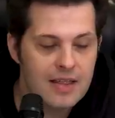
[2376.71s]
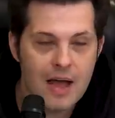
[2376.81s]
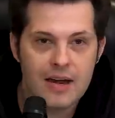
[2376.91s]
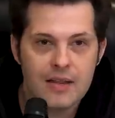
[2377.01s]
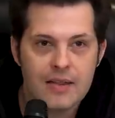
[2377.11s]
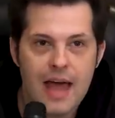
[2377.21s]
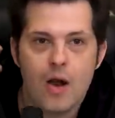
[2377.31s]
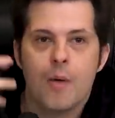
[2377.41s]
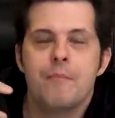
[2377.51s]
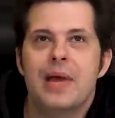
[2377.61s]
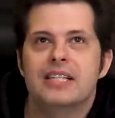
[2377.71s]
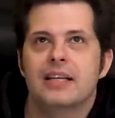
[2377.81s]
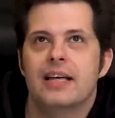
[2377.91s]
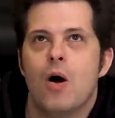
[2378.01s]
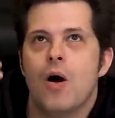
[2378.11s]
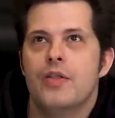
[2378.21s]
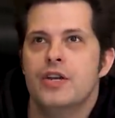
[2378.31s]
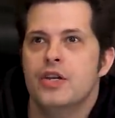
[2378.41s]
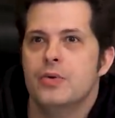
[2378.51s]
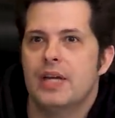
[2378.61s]
that that basically all the
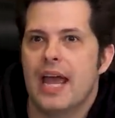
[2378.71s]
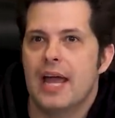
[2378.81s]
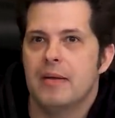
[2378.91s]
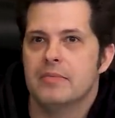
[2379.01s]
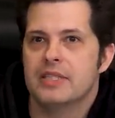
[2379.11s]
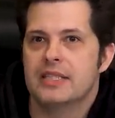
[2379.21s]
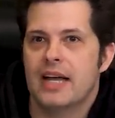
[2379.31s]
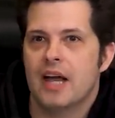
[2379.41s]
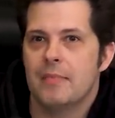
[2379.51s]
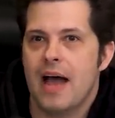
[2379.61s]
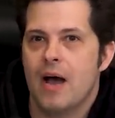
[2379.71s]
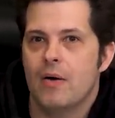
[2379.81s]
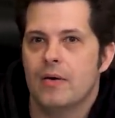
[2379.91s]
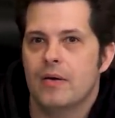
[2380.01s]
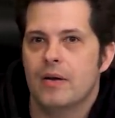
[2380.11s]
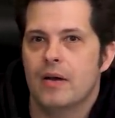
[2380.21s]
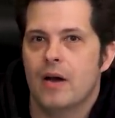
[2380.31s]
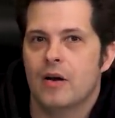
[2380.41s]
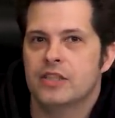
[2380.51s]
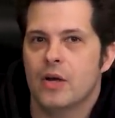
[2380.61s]
new games that come out
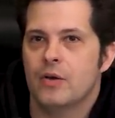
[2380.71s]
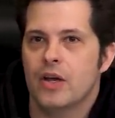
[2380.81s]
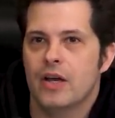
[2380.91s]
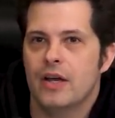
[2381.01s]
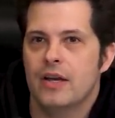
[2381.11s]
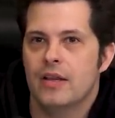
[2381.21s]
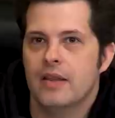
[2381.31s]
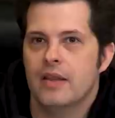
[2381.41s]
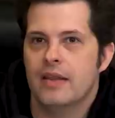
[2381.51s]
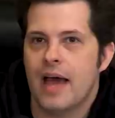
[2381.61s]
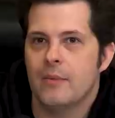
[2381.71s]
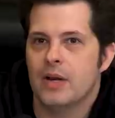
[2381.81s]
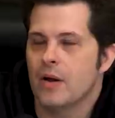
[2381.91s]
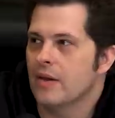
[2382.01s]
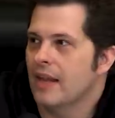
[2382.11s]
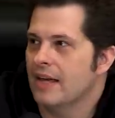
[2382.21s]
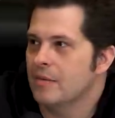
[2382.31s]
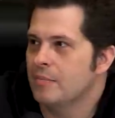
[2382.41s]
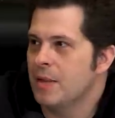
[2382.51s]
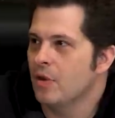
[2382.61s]
are so good that we don't
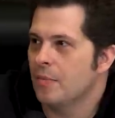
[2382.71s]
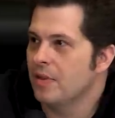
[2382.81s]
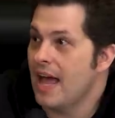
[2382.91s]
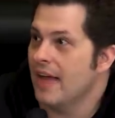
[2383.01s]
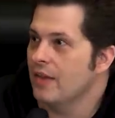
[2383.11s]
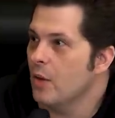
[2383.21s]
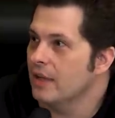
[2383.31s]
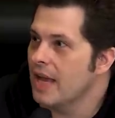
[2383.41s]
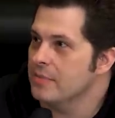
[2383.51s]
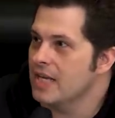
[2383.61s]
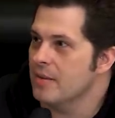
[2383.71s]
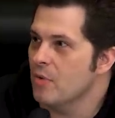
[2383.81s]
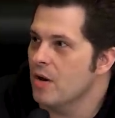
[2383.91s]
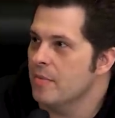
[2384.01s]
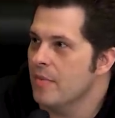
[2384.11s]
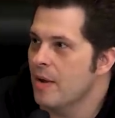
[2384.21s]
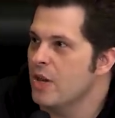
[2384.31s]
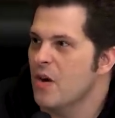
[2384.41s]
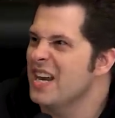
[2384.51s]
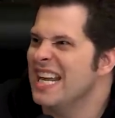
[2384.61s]
like people aren't playing the old games anymore. Yeah,
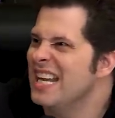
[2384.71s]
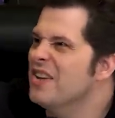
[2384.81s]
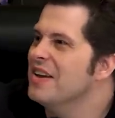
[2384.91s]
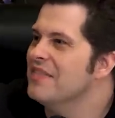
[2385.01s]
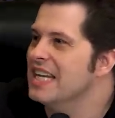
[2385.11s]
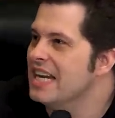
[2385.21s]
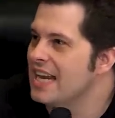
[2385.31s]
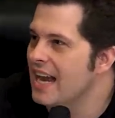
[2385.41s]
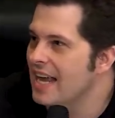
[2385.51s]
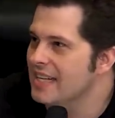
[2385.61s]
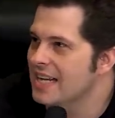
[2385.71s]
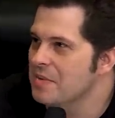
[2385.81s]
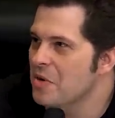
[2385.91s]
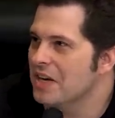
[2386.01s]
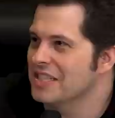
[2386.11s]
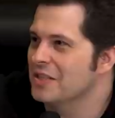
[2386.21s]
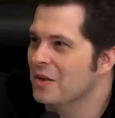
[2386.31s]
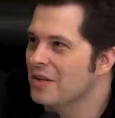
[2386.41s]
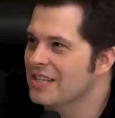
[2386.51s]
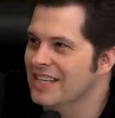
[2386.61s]
we yeah. don't need you don't even need an NES anymore because the
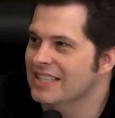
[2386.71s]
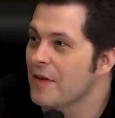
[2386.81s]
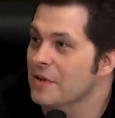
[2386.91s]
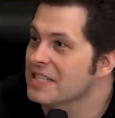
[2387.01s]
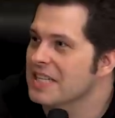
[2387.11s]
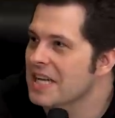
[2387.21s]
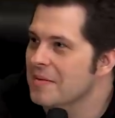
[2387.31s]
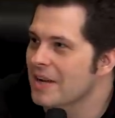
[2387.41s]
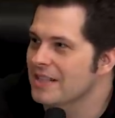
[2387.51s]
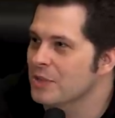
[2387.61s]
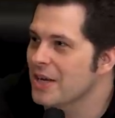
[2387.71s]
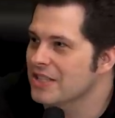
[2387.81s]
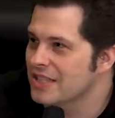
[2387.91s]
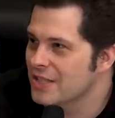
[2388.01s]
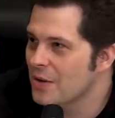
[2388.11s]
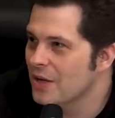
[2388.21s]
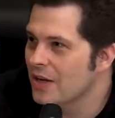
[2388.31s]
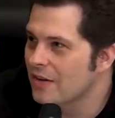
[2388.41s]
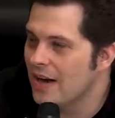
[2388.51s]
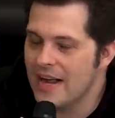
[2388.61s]
the stuff on Steam and Switch is so
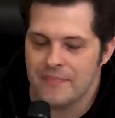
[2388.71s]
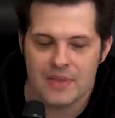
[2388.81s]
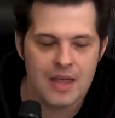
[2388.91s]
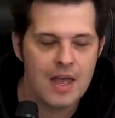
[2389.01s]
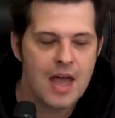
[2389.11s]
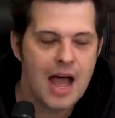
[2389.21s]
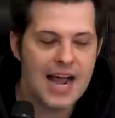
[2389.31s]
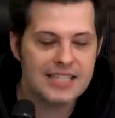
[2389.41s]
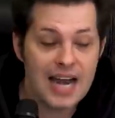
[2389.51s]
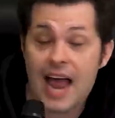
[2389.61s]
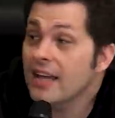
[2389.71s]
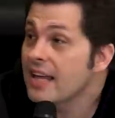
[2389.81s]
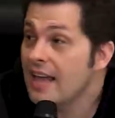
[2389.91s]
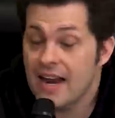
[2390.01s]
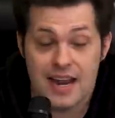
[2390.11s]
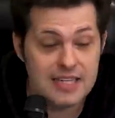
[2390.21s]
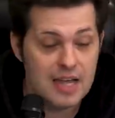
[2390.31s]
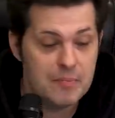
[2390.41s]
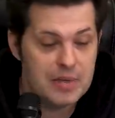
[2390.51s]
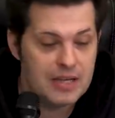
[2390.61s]
good, right? Yeah, I said I like that
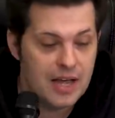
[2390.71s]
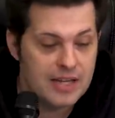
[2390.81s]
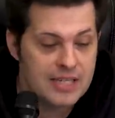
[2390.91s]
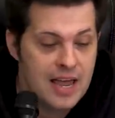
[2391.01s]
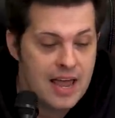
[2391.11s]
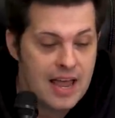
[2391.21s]
idea because